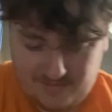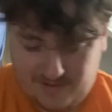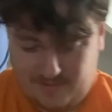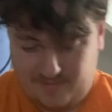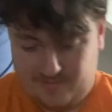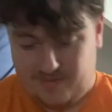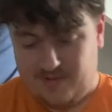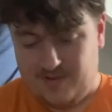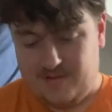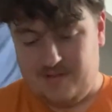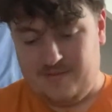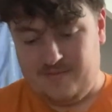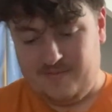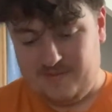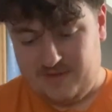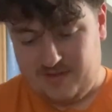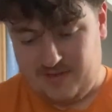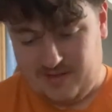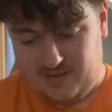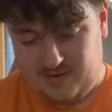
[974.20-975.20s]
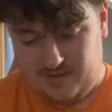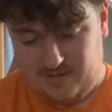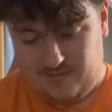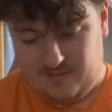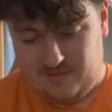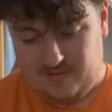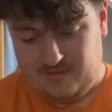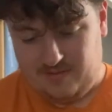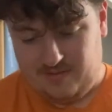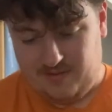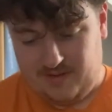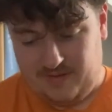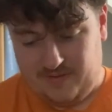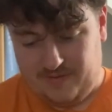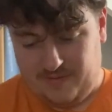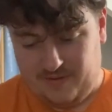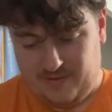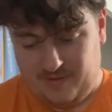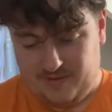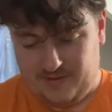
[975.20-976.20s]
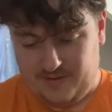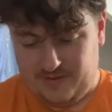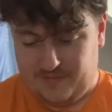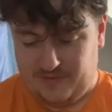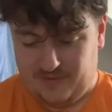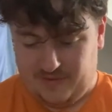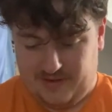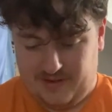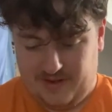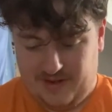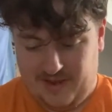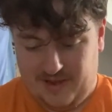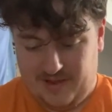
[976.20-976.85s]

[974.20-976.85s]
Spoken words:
1, 2, 3, 4 to the front, yeah?